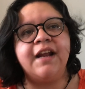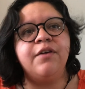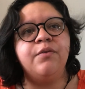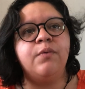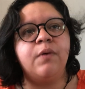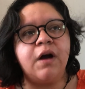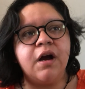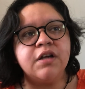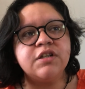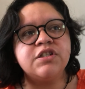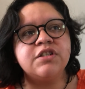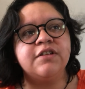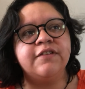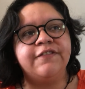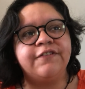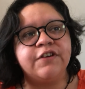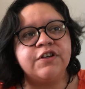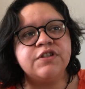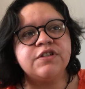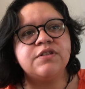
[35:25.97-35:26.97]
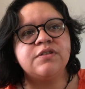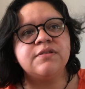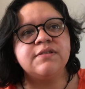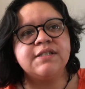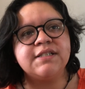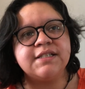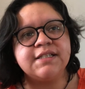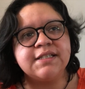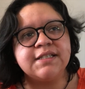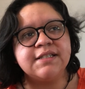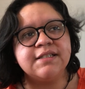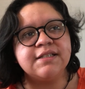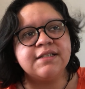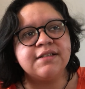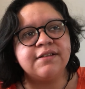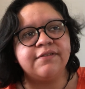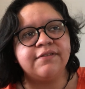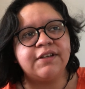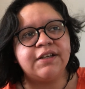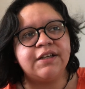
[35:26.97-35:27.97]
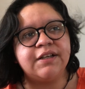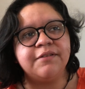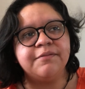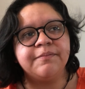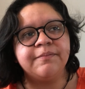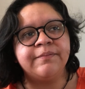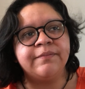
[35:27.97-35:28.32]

watched the first 2 seasons of it,